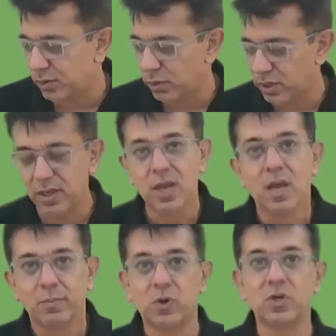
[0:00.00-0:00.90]
Okay,
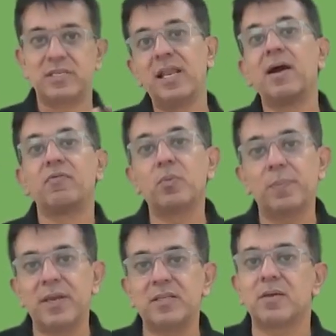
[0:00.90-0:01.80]
because he'll have to be
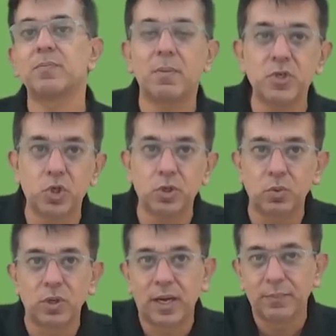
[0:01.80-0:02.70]
paying some commission to
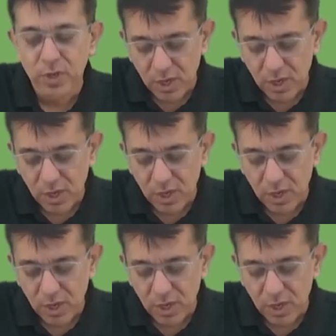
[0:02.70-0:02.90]
Ola.